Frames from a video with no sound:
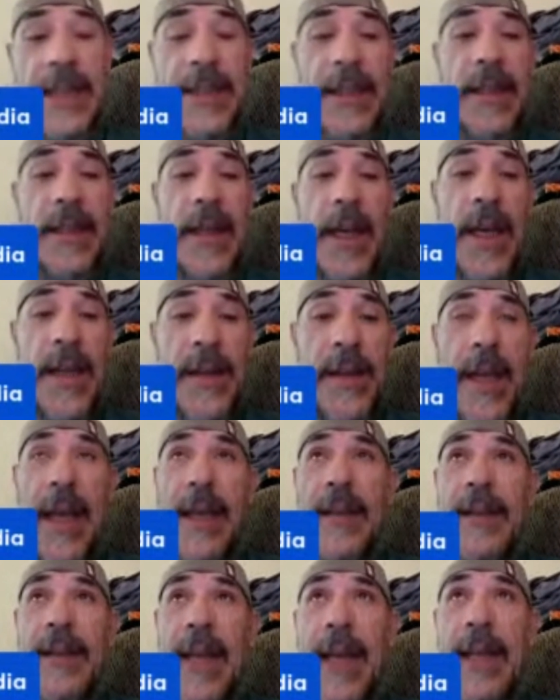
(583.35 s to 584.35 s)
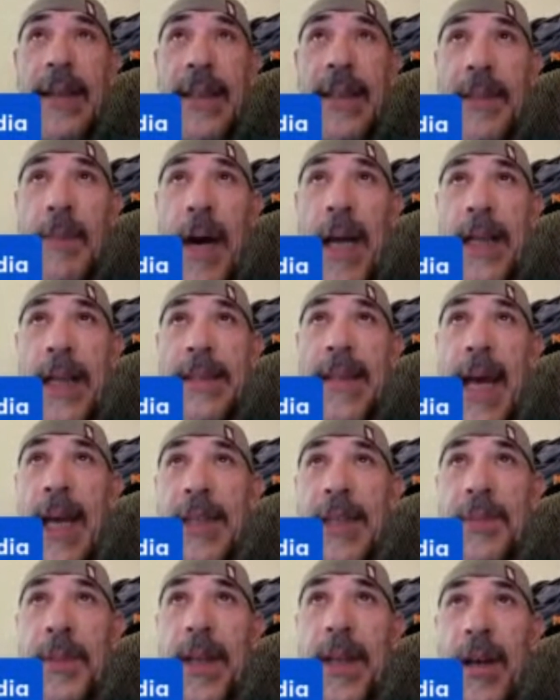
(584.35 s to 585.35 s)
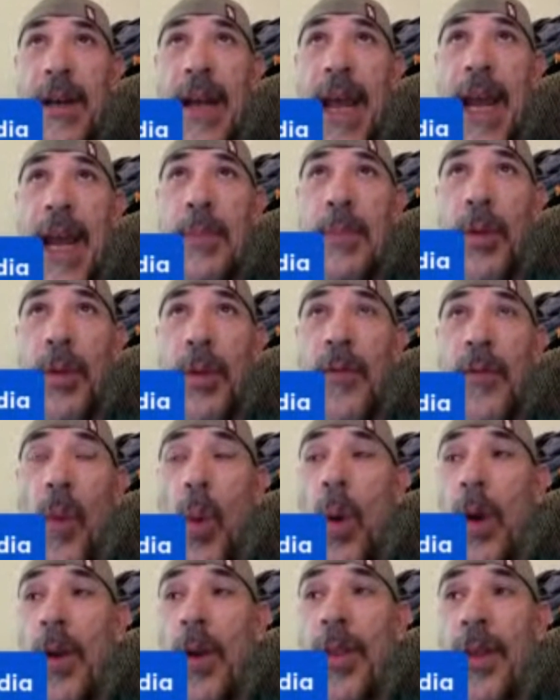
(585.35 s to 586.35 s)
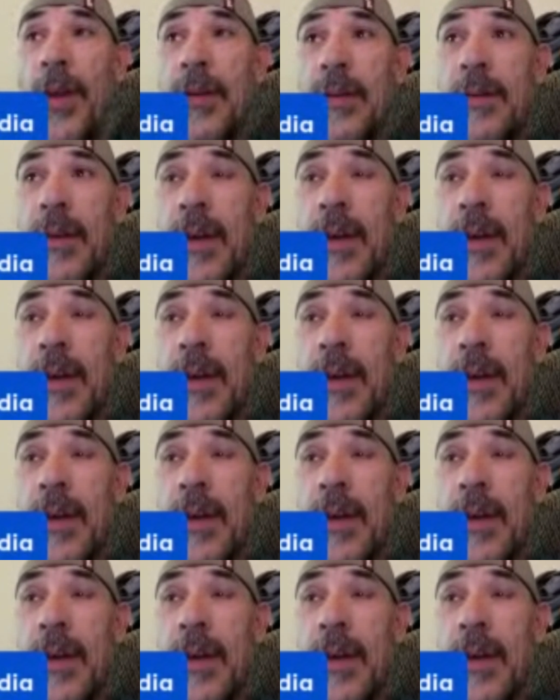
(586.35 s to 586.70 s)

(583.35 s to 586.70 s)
doesn't, they demonetized me on April 4th,